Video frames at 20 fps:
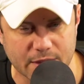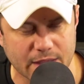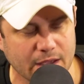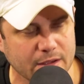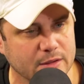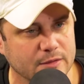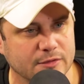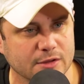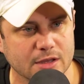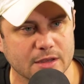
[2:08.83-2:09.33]
Well,
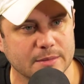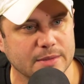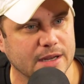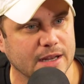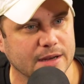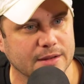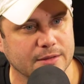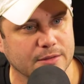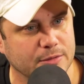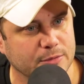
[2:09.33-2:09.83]
now you've
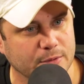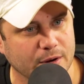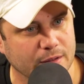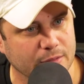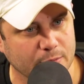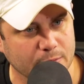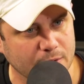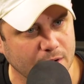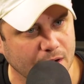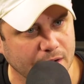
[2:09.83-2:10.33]
eliminated the
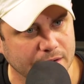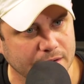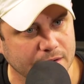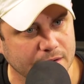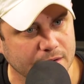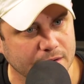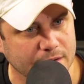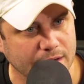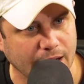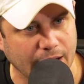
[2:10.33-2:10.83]
threat of the
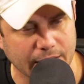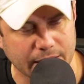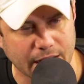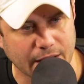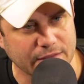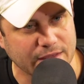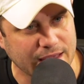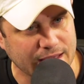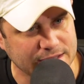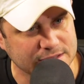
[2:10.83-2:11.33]
run now,
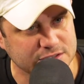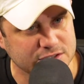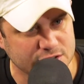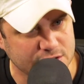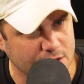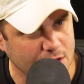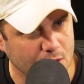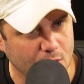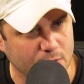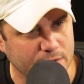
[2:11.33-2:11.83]
now the
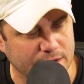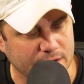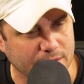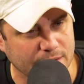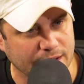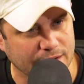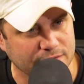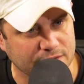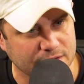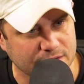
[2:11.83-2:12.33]
ends know they
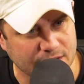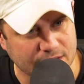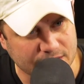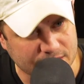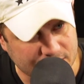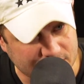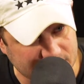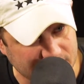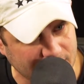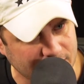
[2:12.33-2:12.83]
don't have
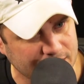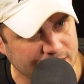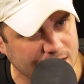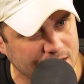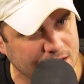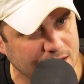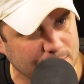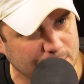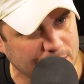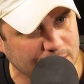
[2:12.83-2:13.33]
to contain
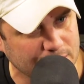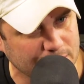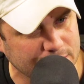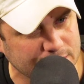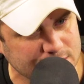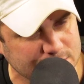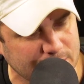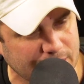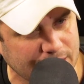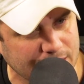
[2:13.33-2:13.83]
and pin
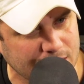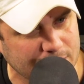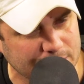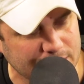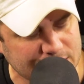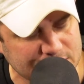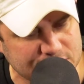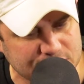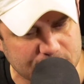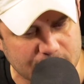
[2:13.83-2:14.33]
their ears back and
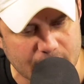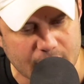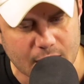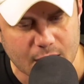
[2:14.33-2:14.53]
come get you.